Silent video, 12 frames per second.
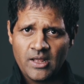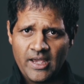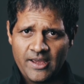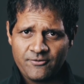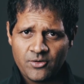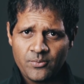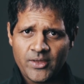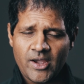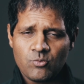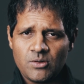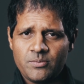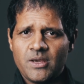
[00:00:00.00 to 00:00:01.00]
and from there
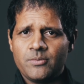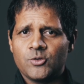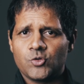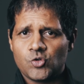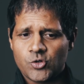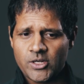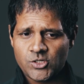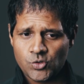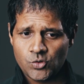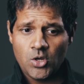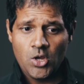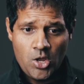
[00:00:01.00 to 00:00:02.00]
we'll be able to trace
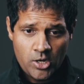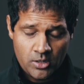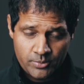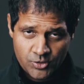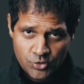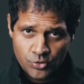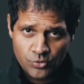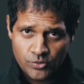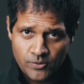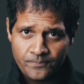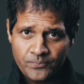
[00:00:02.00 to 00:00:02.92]
you. Number 2,